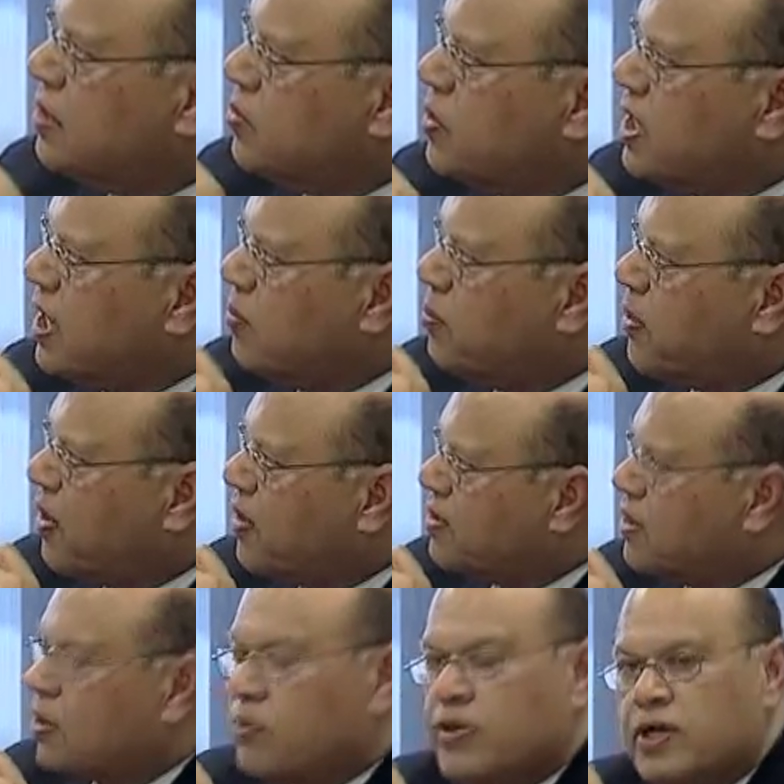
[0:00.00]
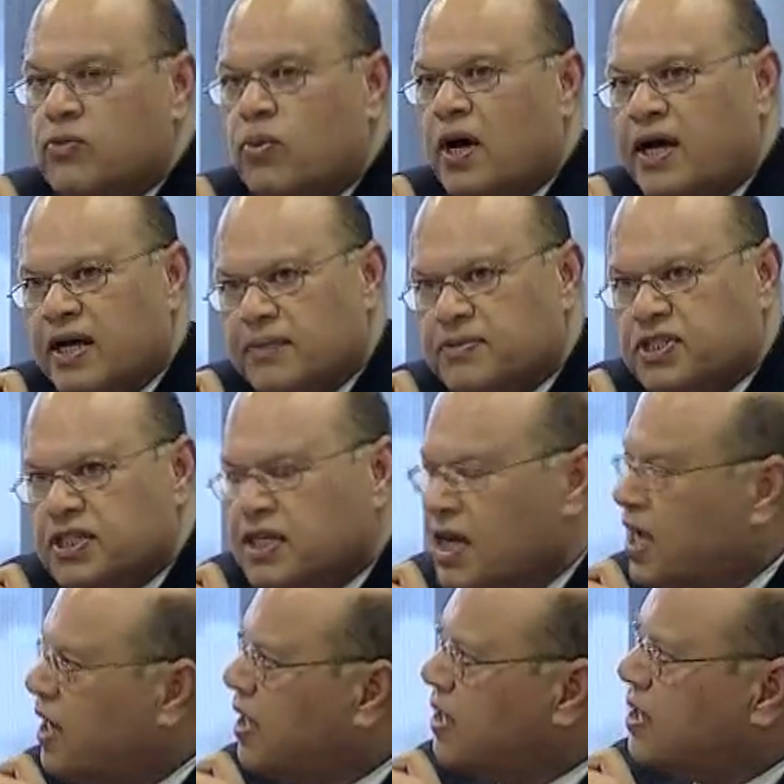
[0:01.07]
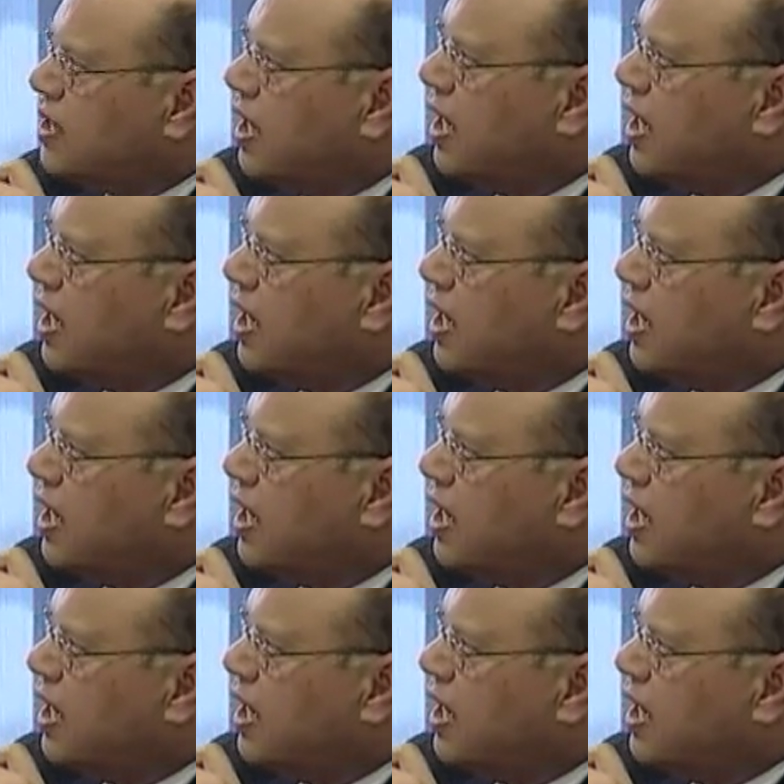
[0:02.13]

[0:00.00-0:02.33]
We have partnered with YMCA,